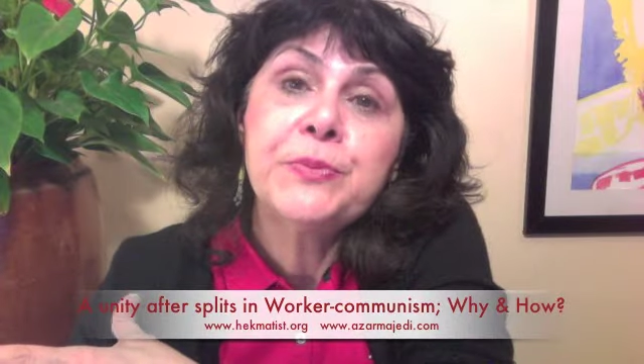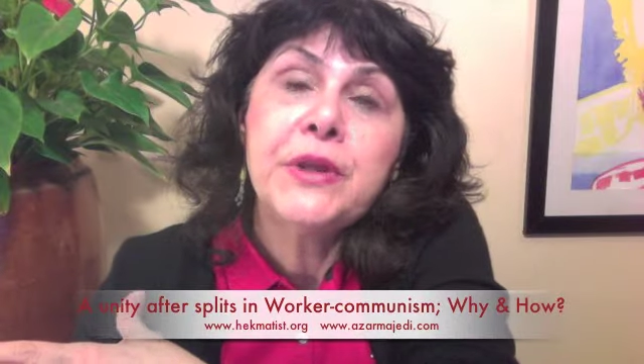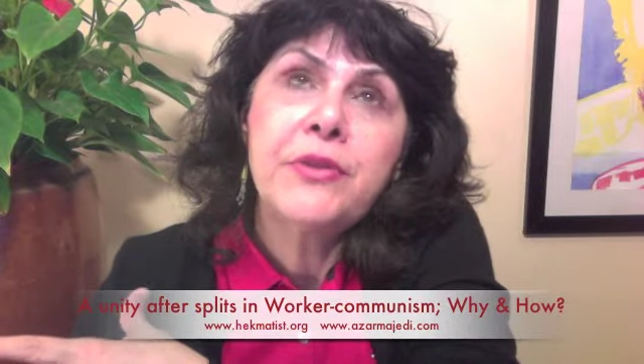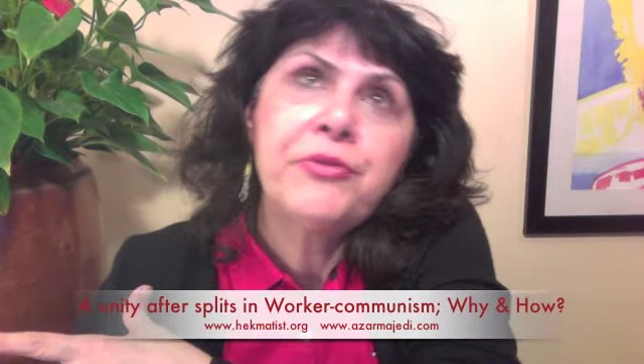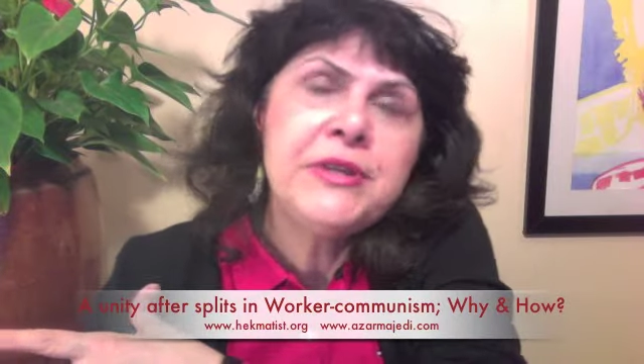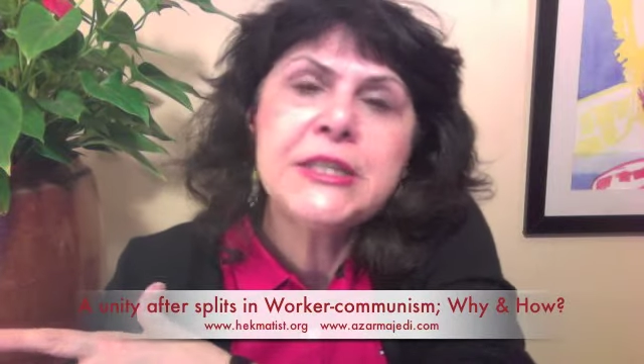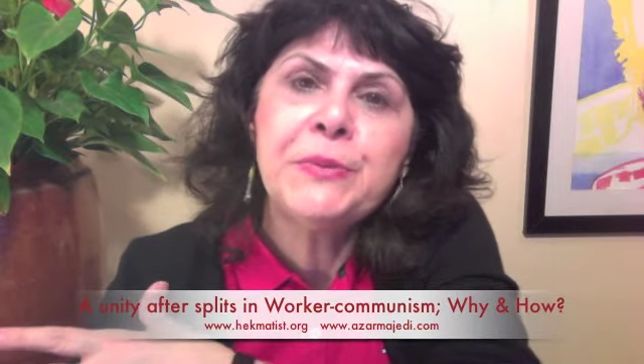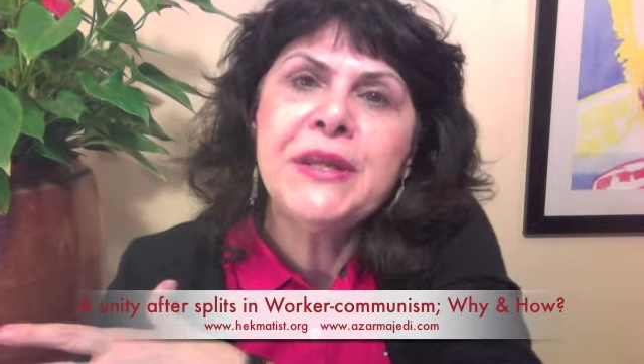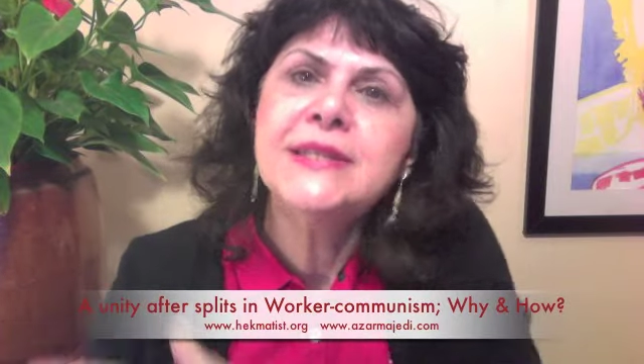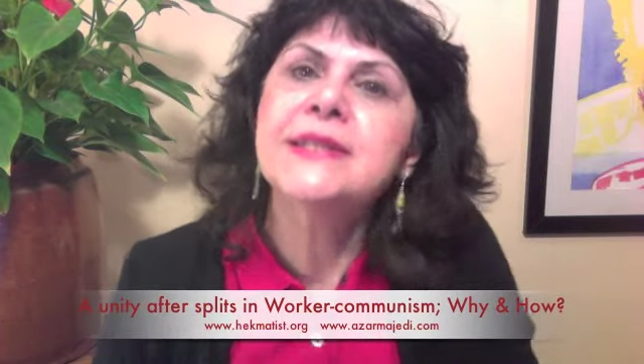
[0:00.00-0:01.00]
uh, three
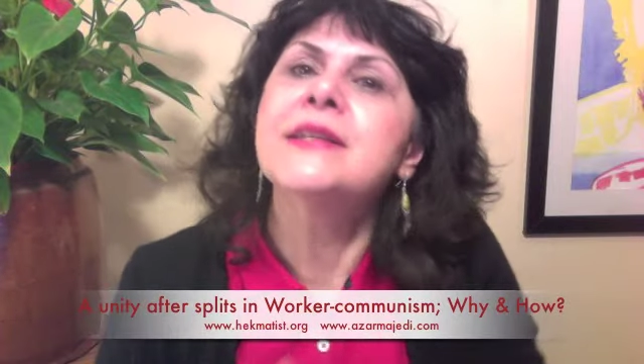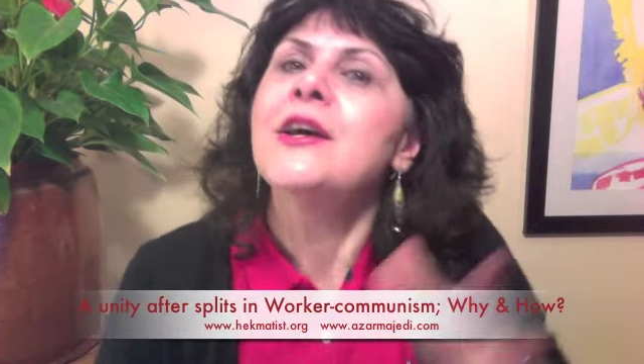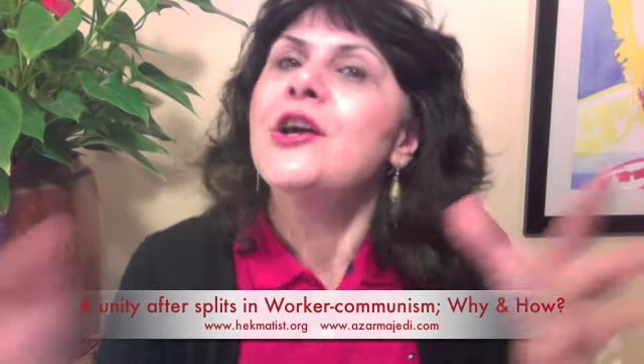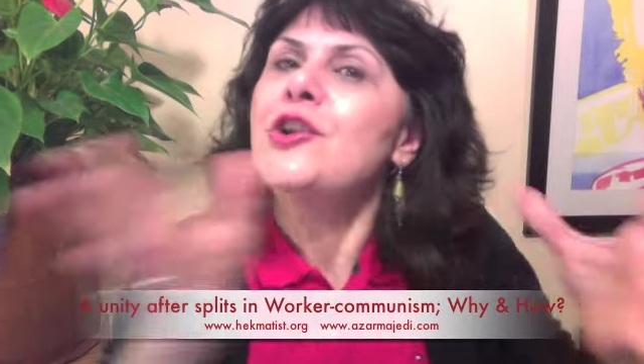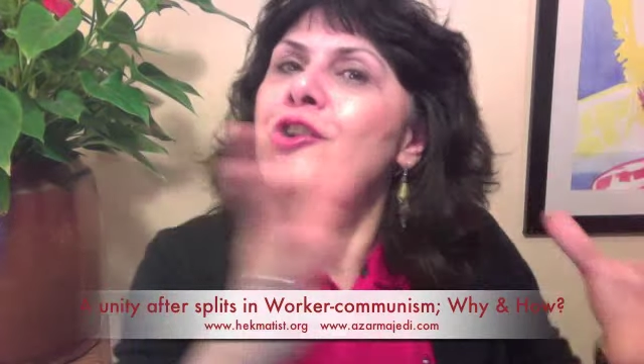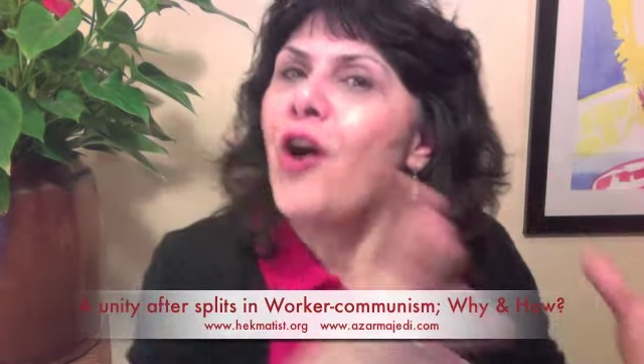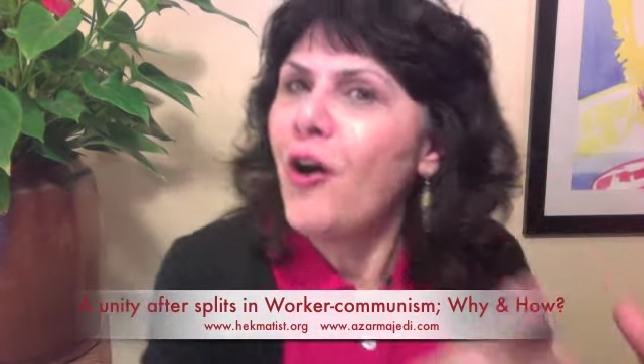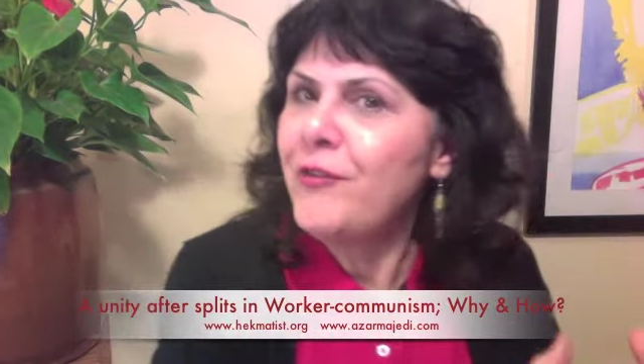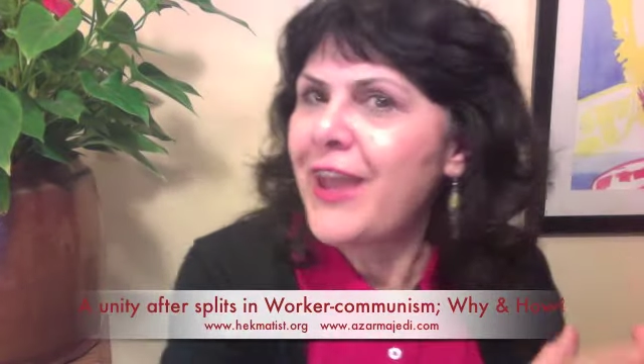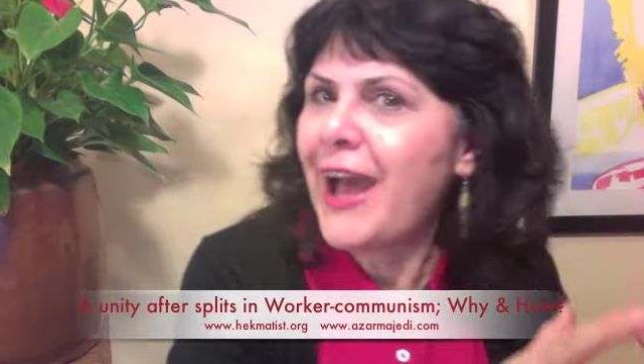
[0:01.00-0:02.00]
splits,
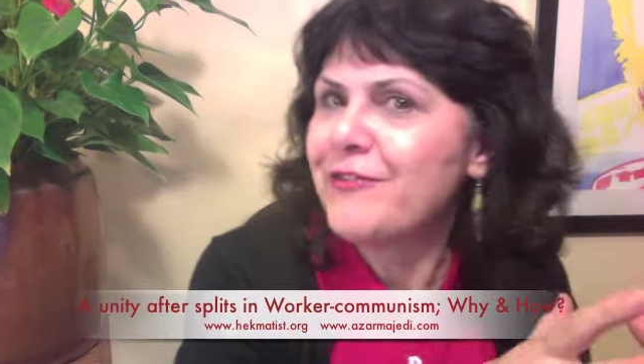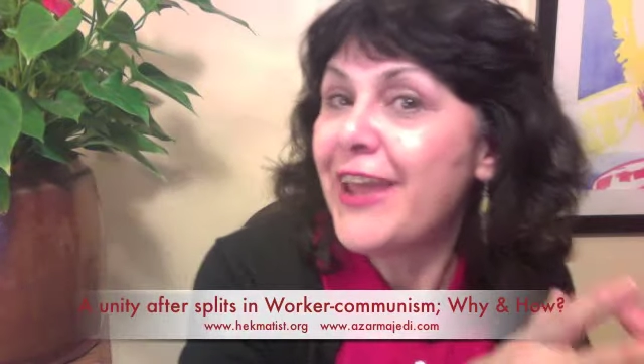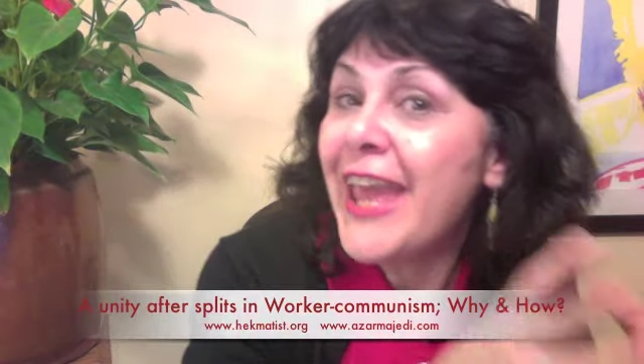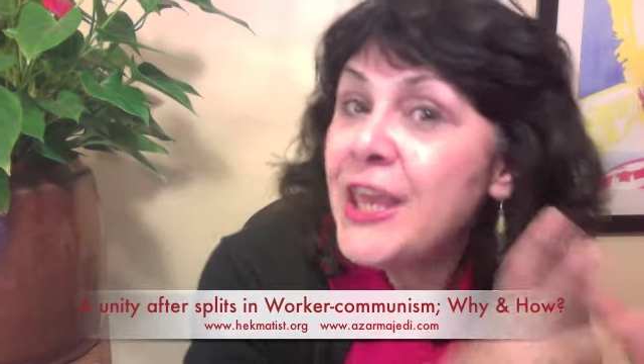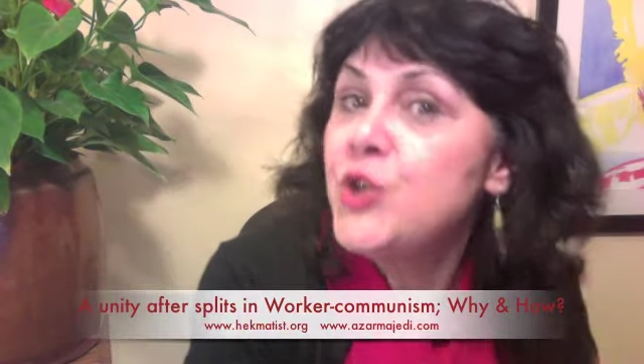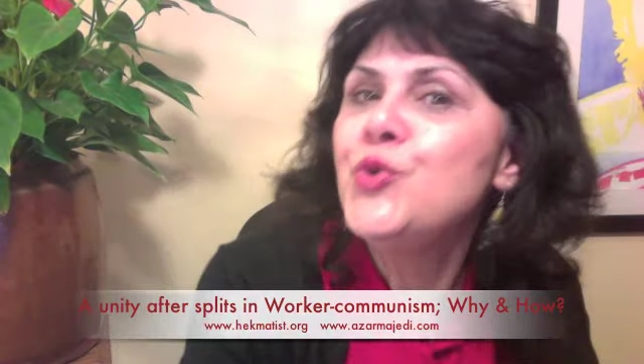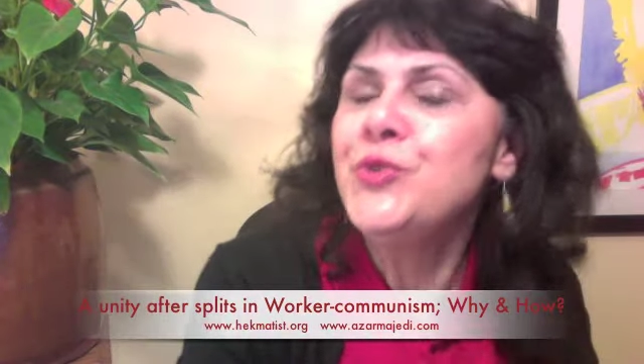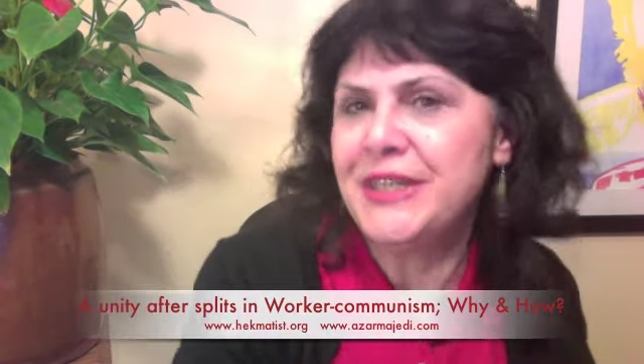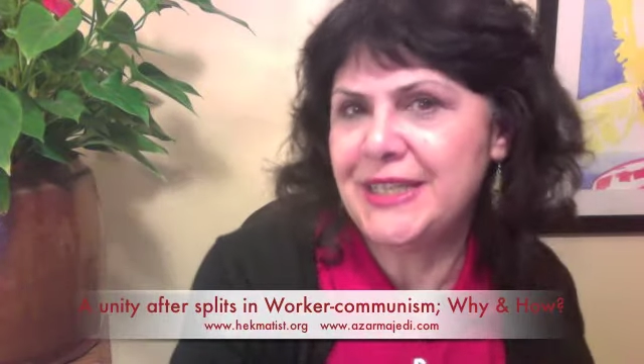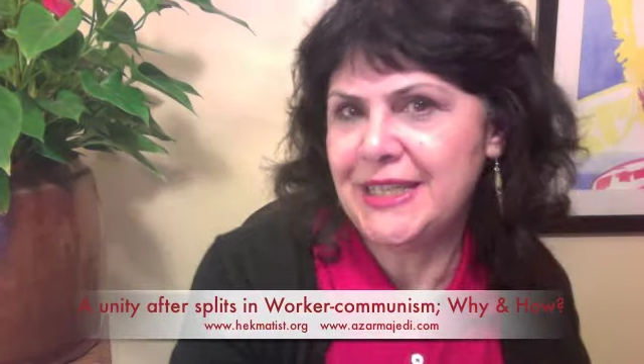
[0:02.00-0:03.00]
now we have a
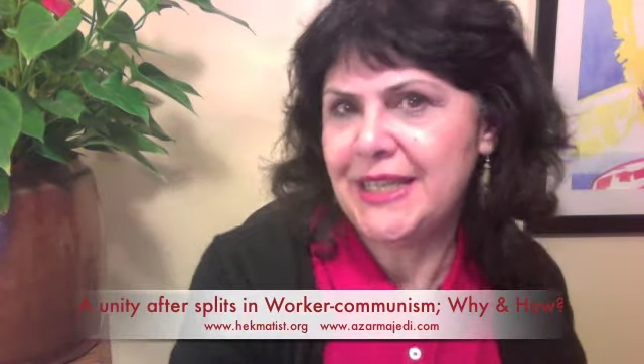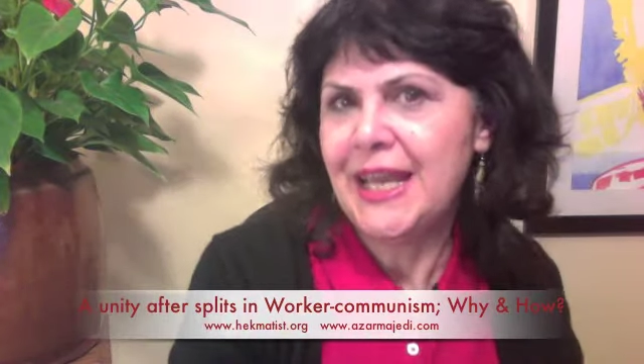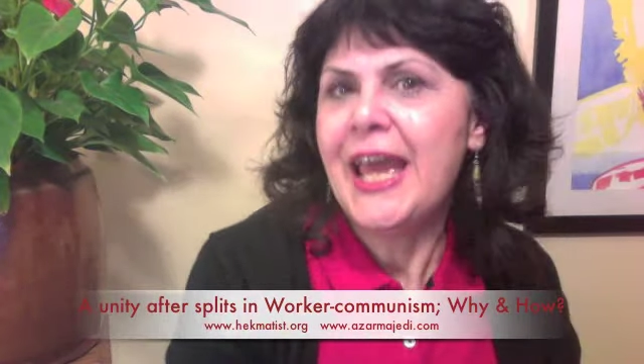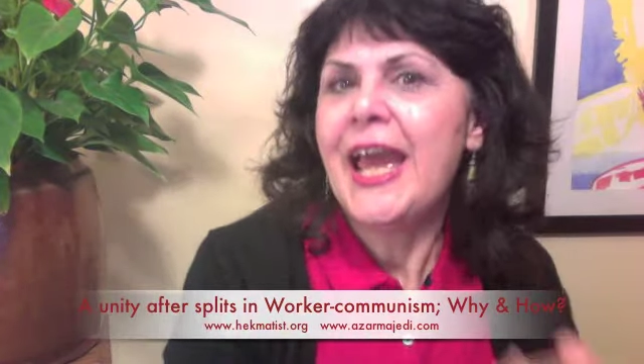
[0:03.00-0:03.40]
unity,